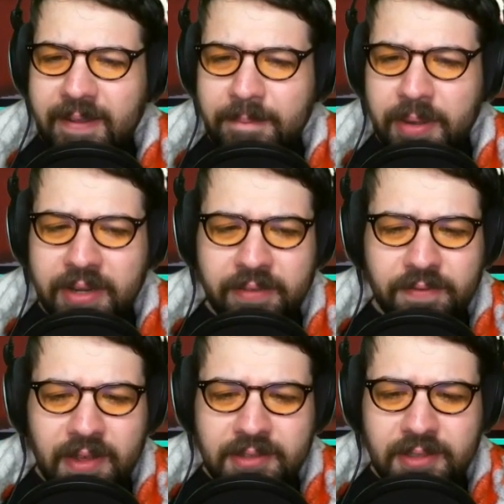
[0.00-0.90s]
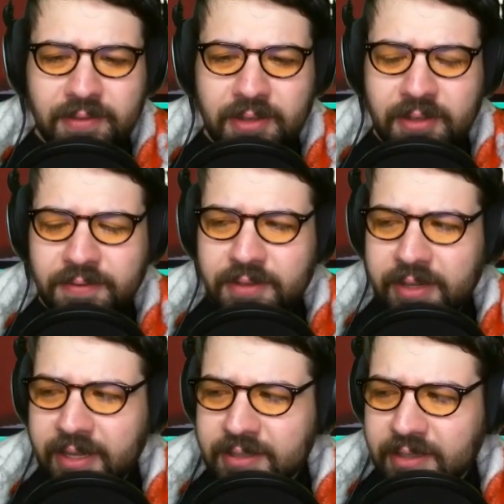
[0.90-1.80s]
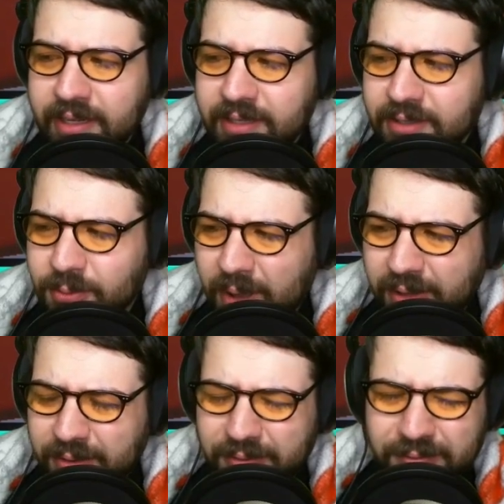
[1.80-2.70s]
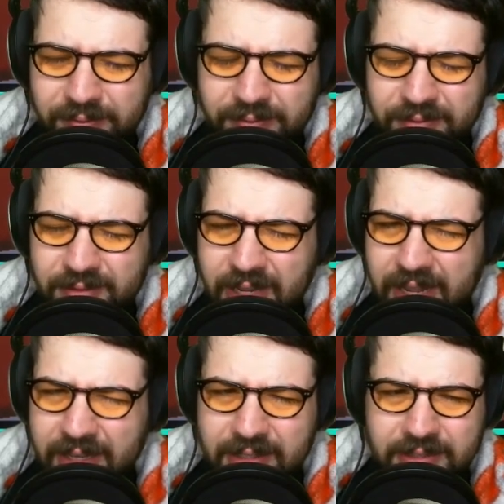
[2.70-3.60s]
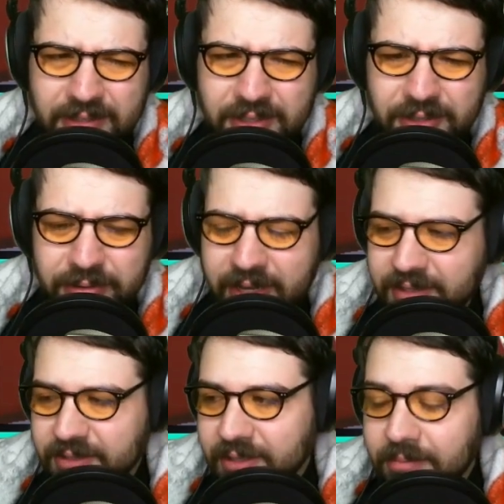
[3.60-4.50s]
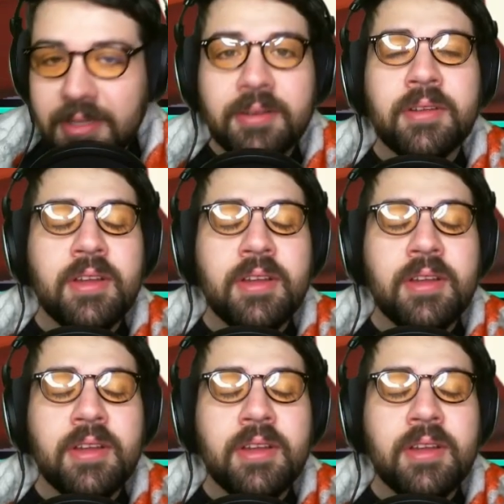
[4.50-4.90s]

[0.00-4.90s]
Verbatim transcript: Bunny Festival for the next like 12 days or 2 weeks or something.